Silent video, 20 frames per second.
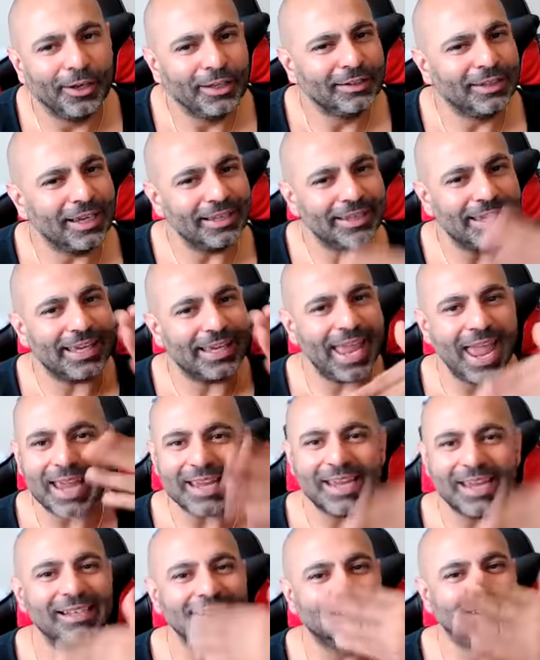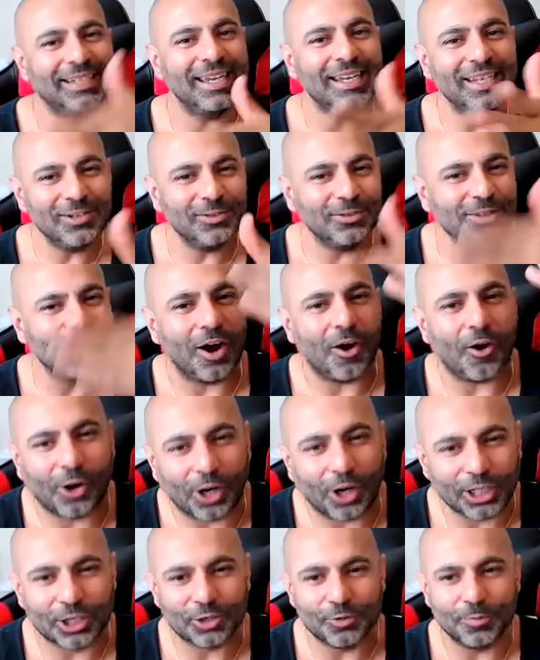they, they can't continue the
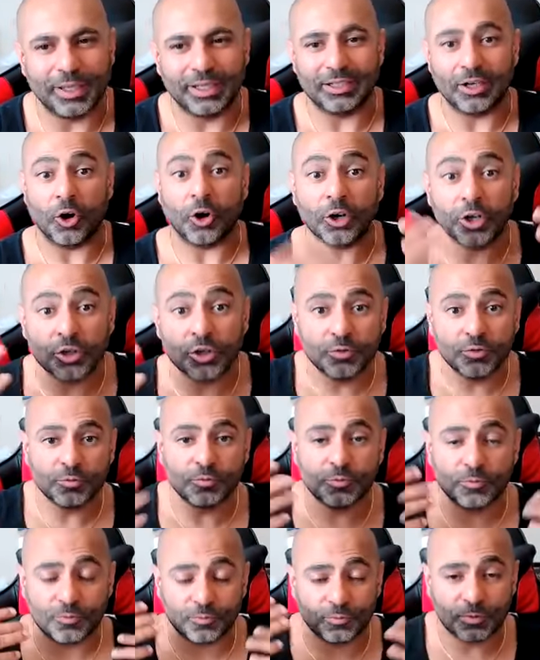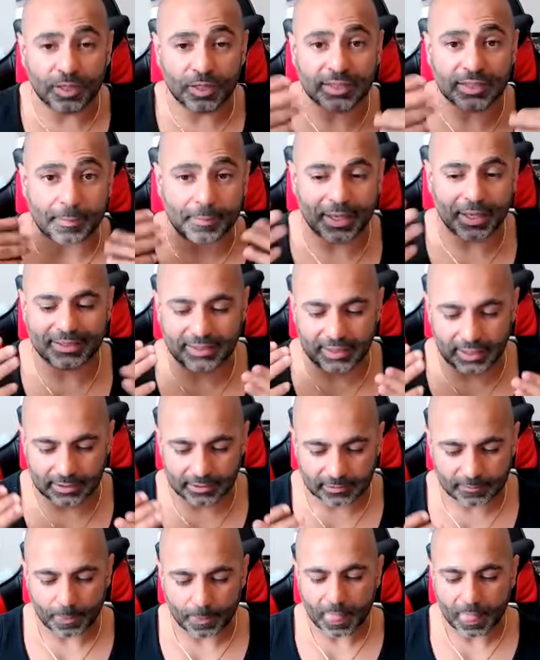argument are you does that make
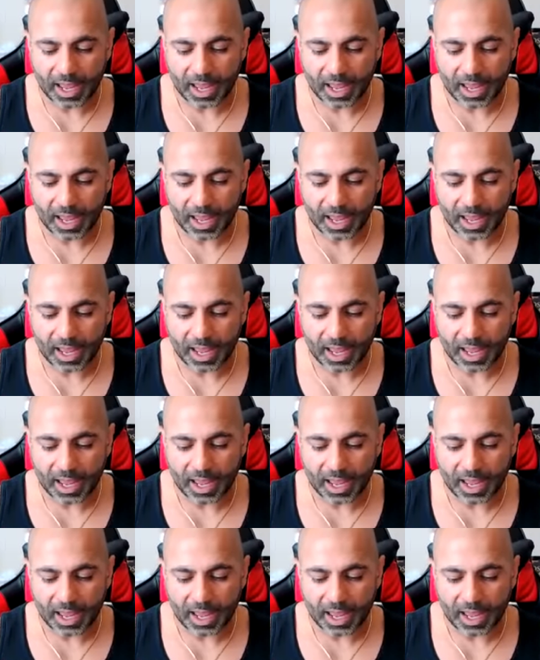sense